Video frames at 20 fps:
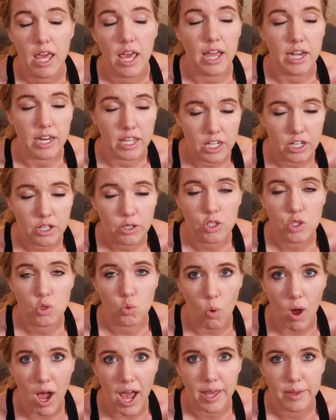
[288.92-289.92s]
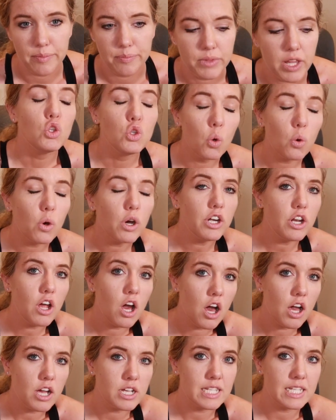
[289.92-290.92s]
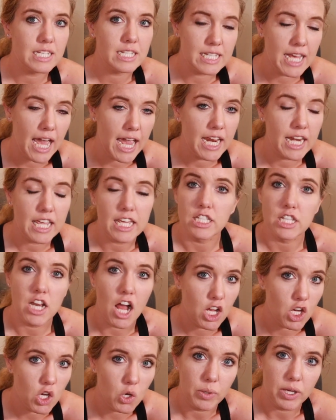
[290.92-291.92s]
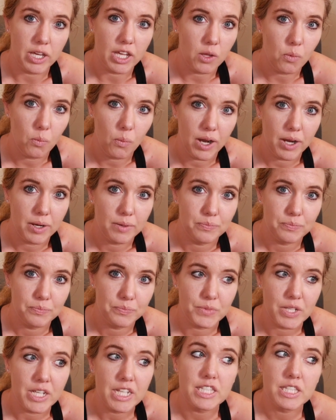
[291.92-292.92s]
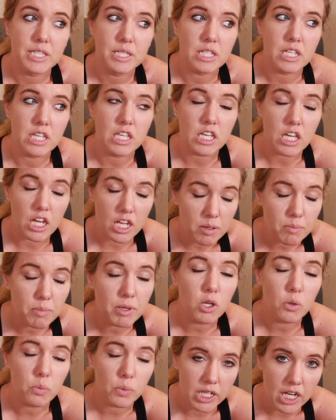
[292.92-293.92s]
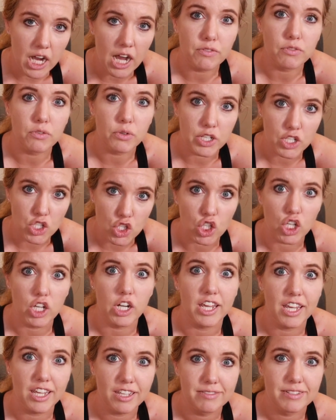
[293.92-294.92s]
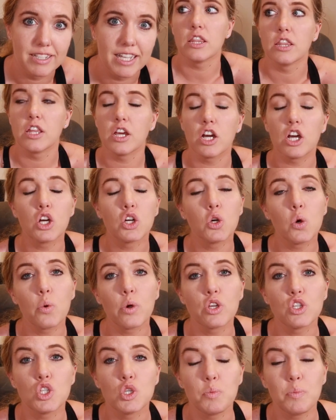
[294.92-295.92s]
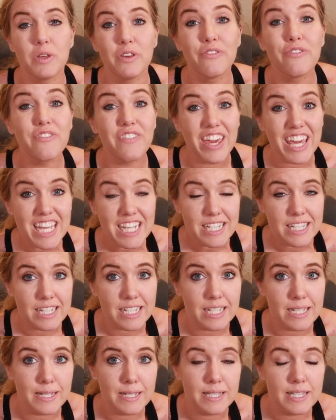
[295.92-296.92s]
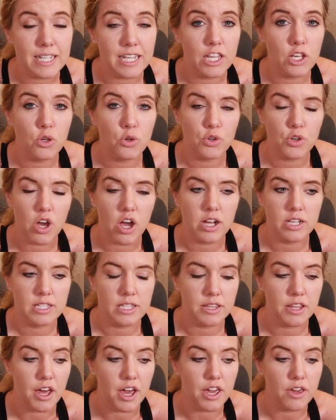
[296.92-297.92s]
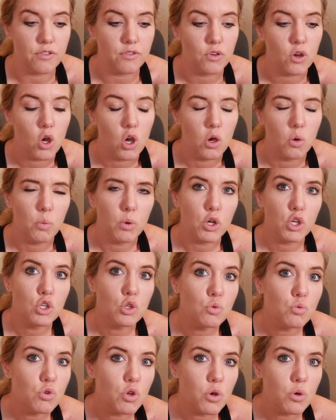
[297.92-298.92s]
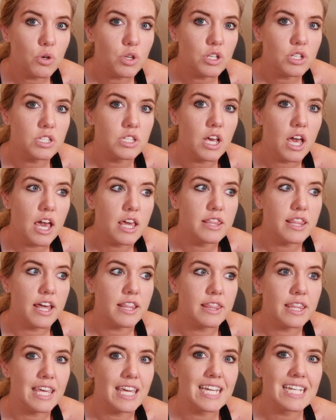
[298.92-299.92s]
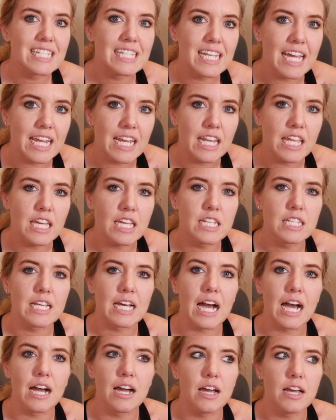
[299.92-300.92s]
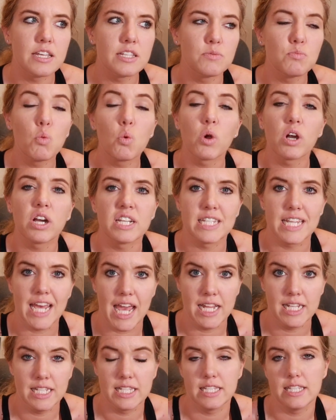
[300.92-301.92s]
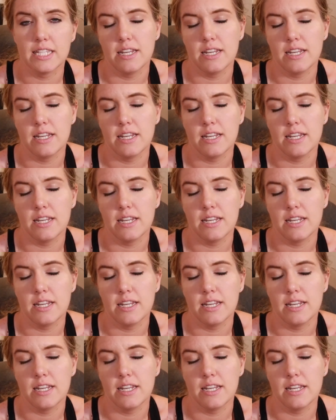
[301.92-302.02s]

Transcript: And here is why. Your dog's anxiety is not going anywhere. It's gonna be a recovery journey. There are going to be phases in your dog's life where you notice that the anxiety is more intense